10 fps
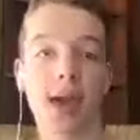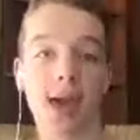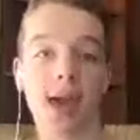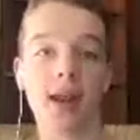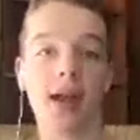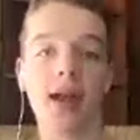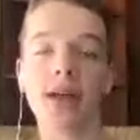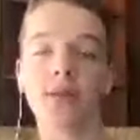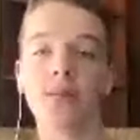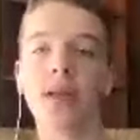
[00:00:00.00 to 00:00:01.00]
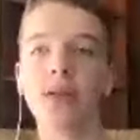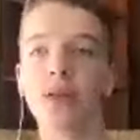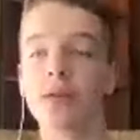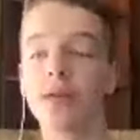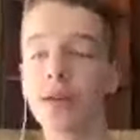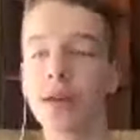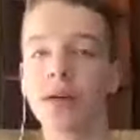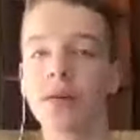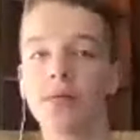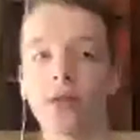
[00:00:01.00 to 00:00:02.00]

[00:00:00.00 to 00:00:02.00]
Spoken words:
can, as many as you think of